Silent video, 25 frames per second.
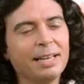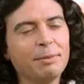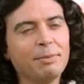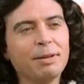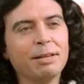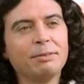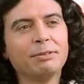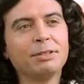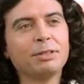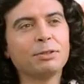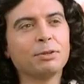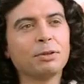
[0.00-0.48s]
He
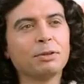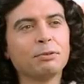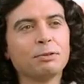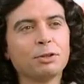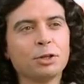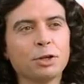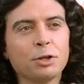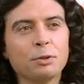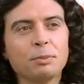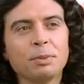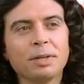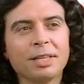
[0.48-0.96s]
believes he sort of
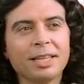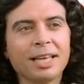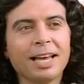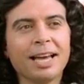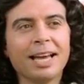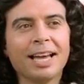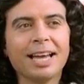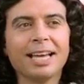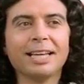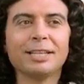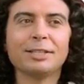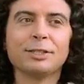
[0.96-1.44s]
should be
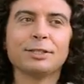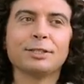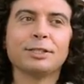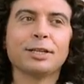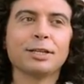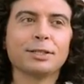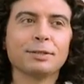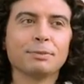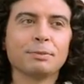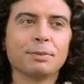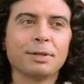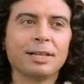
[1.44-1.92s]
there, he just
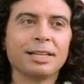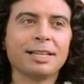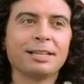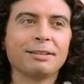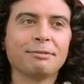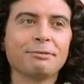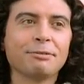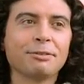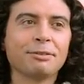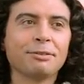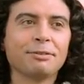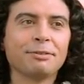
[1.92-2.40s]
doesn't
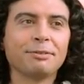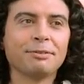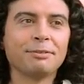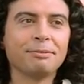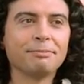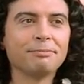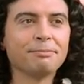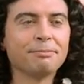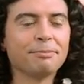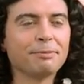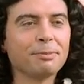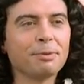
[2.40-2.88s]
believe
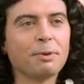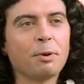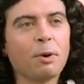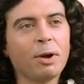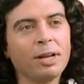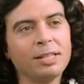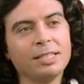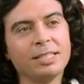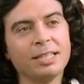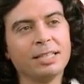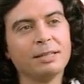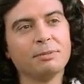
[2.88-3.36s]

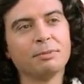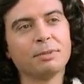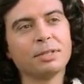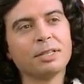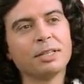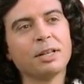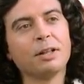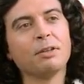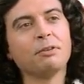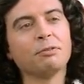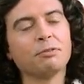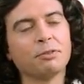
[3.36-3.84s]
quite in
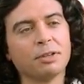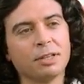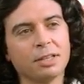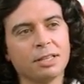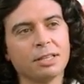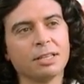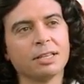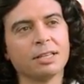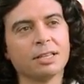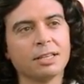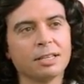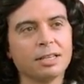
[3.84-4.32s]
himself, I
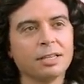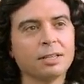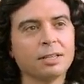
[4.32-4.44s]
think.